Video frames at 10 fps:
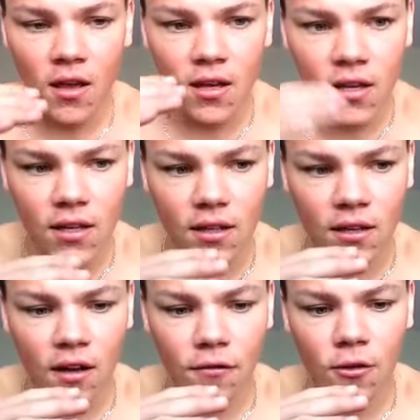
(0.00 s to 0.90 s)
Eat
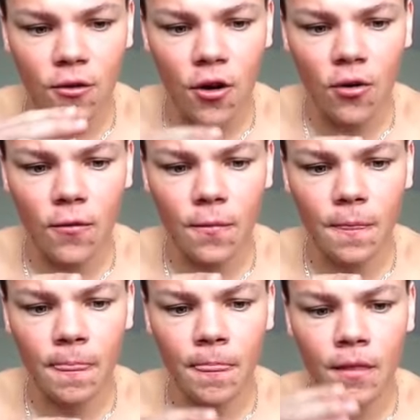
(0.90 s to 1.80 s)
enough to grow,
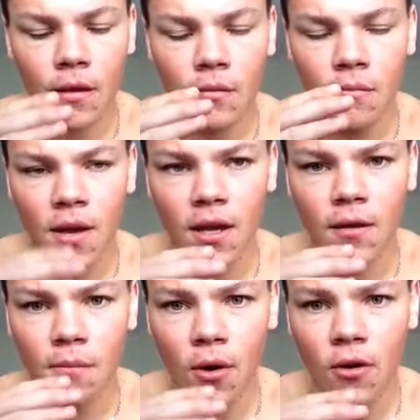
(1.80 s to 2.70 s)

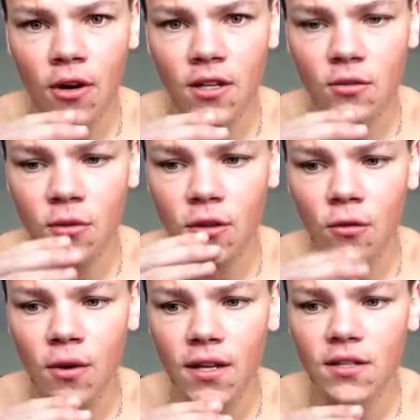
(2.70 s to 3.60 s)
make progress with your
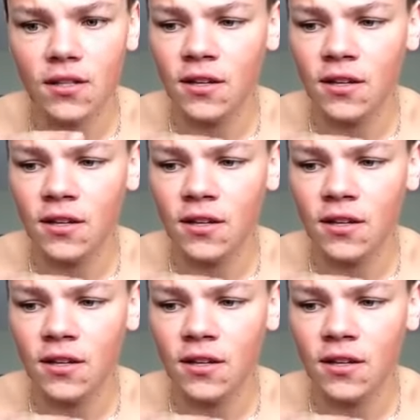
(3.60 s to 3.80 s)
weights,